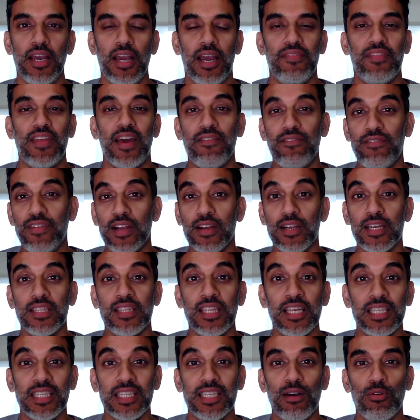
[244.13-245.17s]
and that very
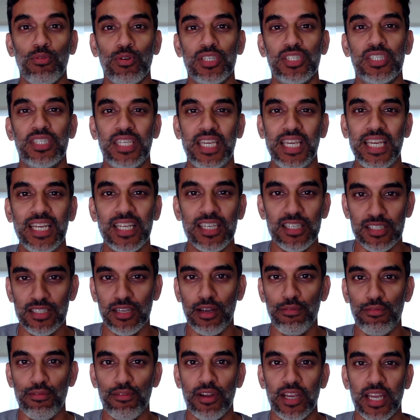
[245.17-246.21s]
thing that was seen as
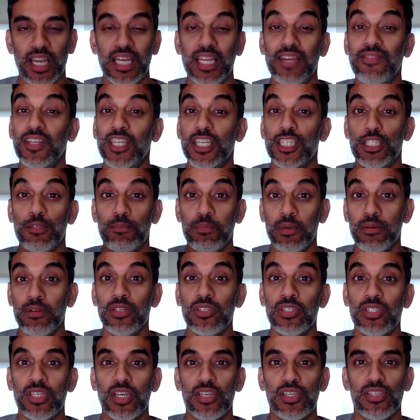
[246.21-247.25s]
suffering and even
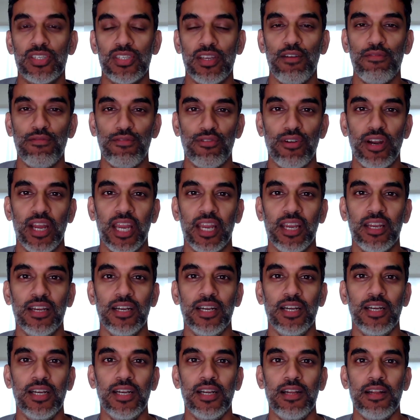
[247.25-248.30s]
experienced as suffering